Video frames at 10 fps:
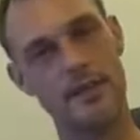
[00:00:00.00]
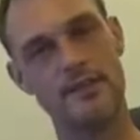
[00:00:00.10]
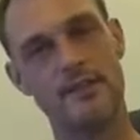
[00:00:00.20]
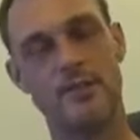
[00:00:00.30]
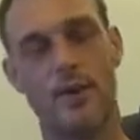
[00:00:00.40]

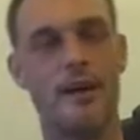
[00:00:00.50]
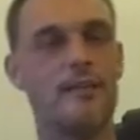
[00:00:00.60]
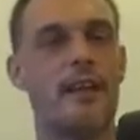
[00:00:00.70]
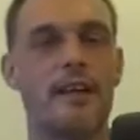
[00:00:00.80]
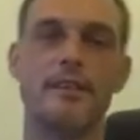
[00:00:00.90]
this is
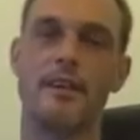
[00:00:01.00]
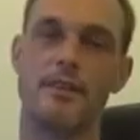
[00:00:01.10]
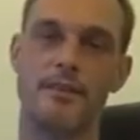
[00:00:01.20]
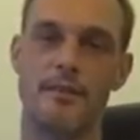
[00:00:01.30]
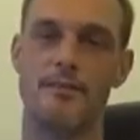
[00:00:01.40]
why flat
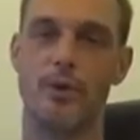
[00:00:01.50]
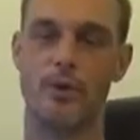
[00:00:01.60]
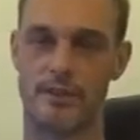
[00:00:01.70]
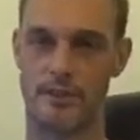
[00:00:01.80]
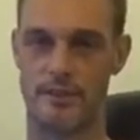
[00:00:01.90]
Earth is
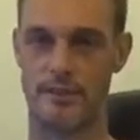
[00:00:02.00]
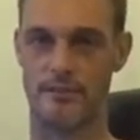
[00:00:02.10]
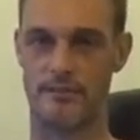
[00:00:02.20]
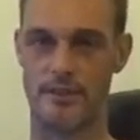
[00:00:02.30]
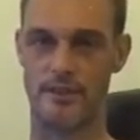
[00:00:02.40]

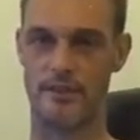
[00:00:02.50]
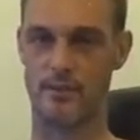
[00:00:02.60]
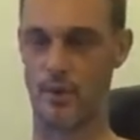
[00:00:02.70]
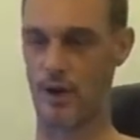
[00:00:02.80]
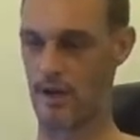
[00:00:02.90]
important. This
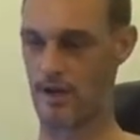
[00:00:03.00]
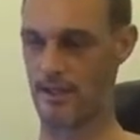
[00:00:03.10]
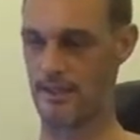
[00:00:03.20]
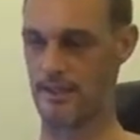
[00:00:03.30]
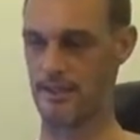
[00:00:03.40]
is
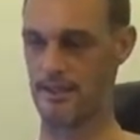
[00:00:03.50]
why,